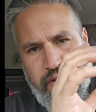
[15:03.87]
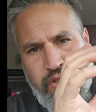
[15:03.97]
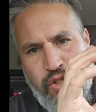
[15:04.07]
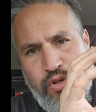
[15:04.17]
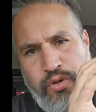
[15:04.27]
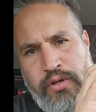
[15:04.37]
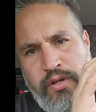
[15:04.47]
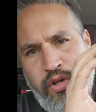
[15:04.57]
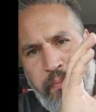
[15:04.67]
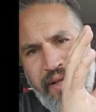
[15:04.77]
to
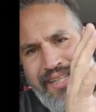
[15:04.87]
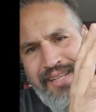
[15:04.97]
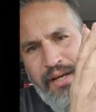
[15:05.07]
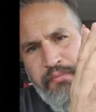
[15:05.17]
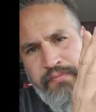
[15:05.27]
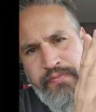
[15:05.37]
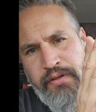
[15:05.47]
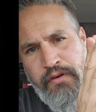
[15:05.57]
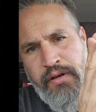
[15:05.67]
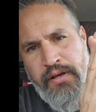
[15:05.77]
your playtime,
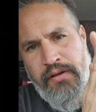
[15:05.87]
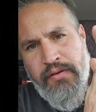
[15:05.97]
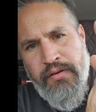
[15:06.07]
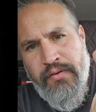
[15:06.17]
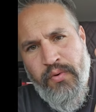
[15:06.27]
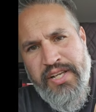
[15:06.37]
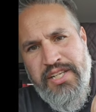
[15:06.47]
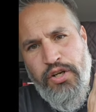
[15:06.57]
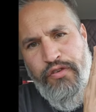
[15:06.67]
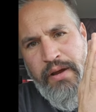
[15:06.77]
raising
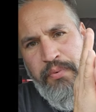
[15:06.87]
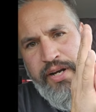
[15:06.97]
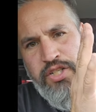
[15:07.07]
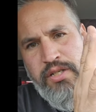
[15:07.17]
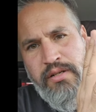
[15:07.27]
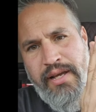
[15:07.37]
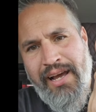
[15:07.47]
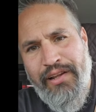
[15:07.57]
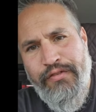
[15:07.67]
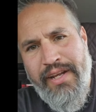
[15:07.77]
your vibration,
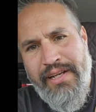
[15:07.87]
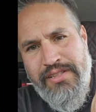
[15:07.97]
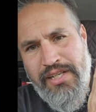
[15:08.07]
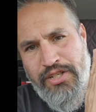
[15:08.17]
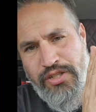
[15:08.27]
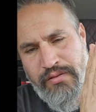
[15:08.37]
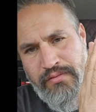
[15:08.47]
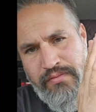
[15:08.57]
elevating session.